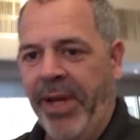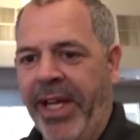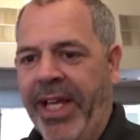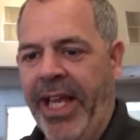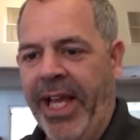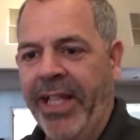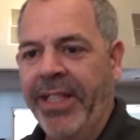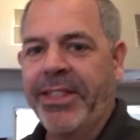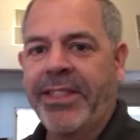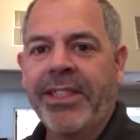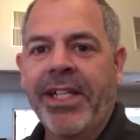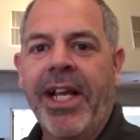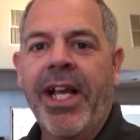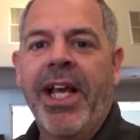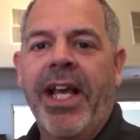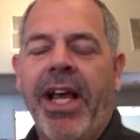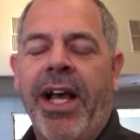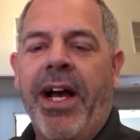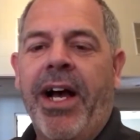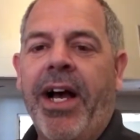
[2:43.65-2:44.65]
I guess,
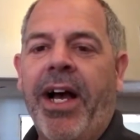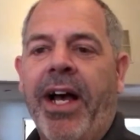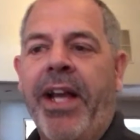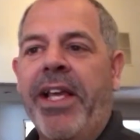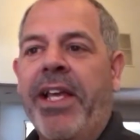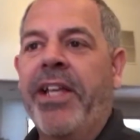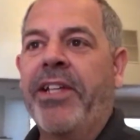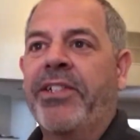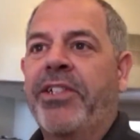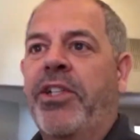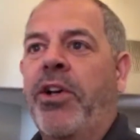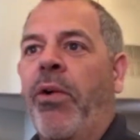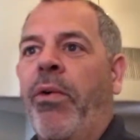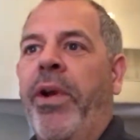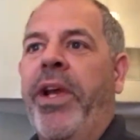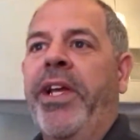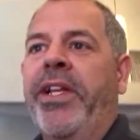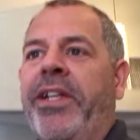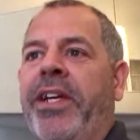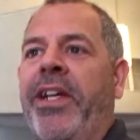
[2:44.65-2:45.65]
is
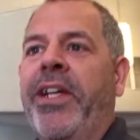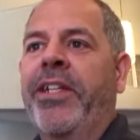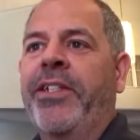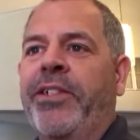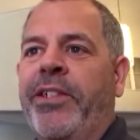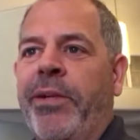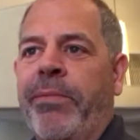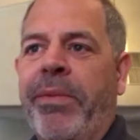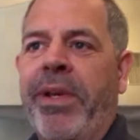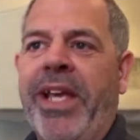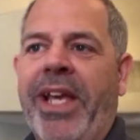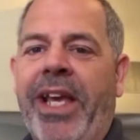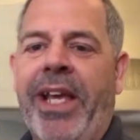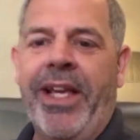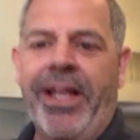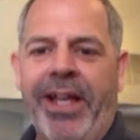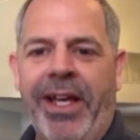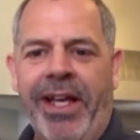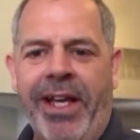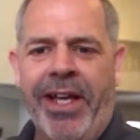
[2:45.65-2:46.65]
going to
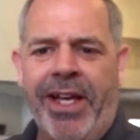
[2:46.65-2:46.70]
be,